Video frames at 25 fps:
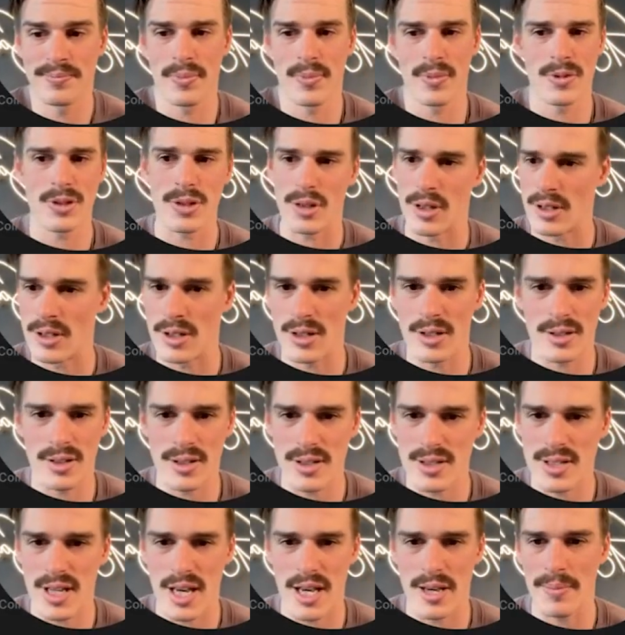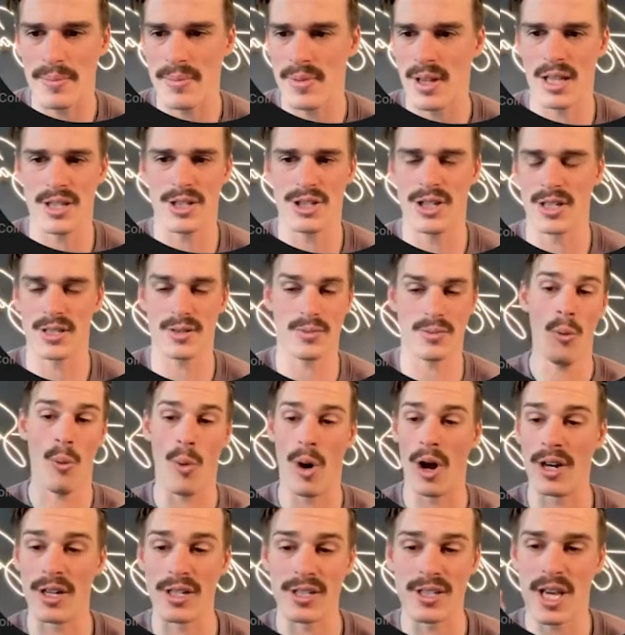So they look the same. It's just
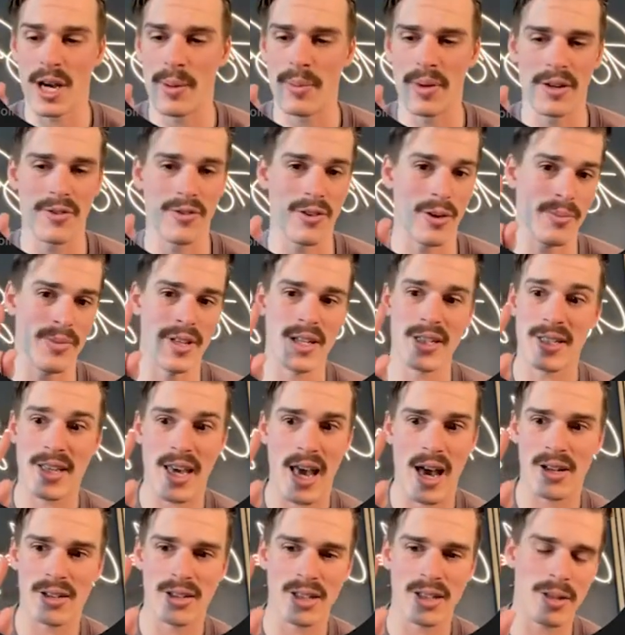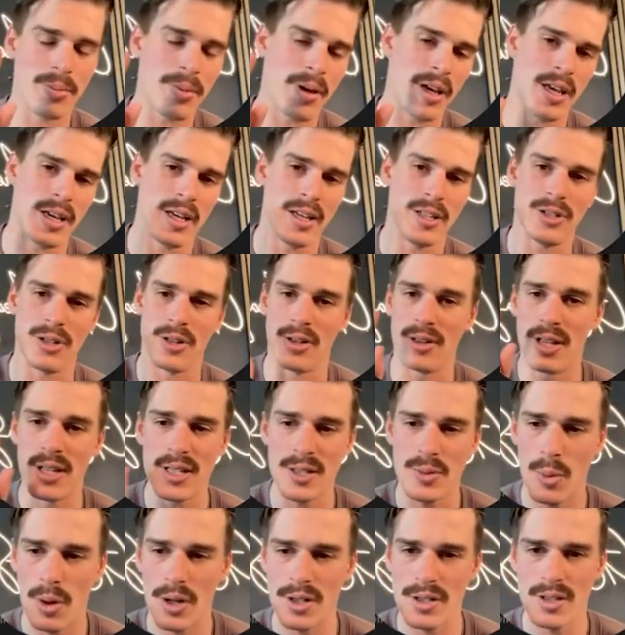one is coming from this Calendly page or
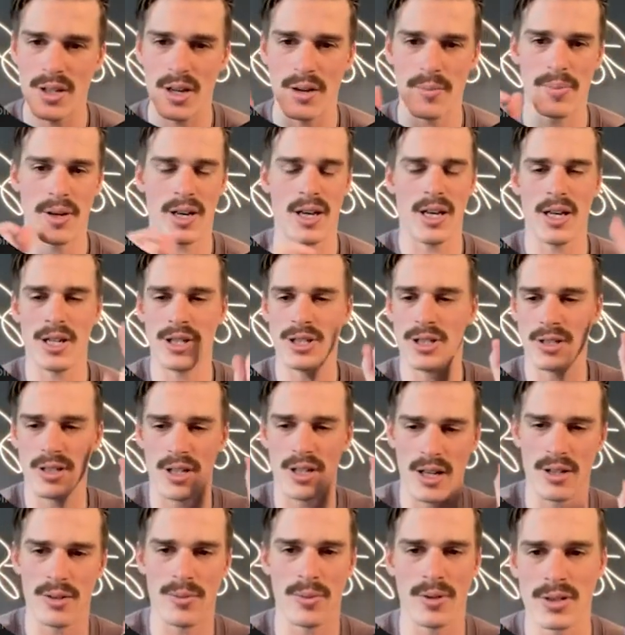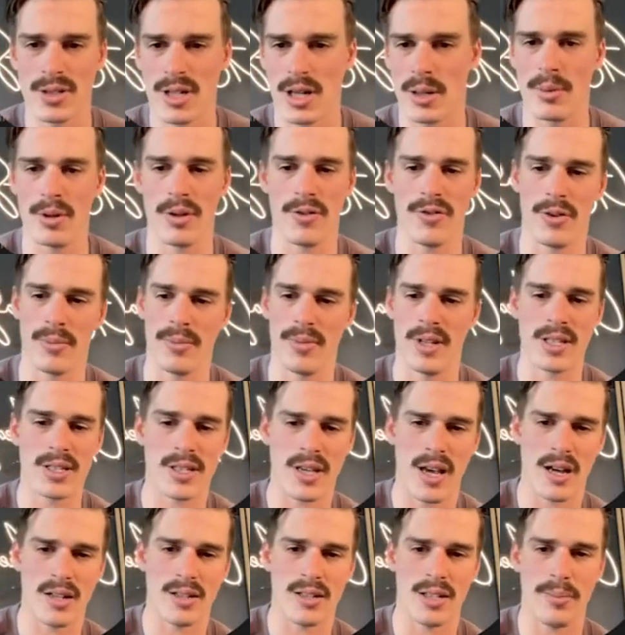this OneSub page, and the other one's coming from this
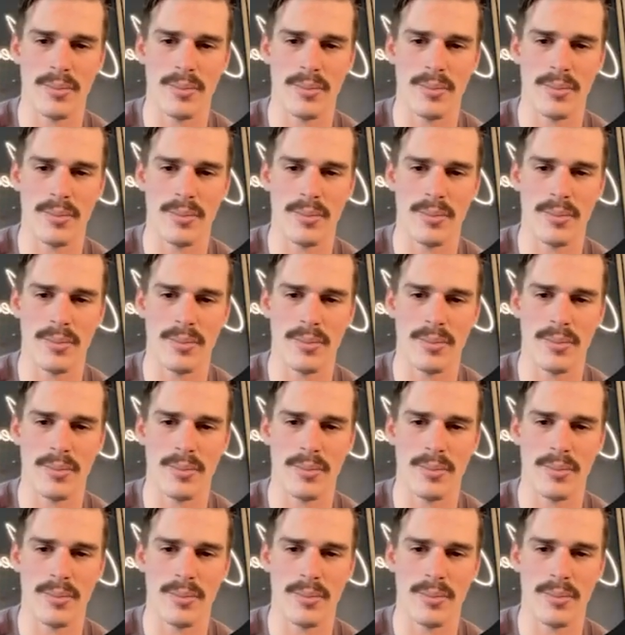Calendly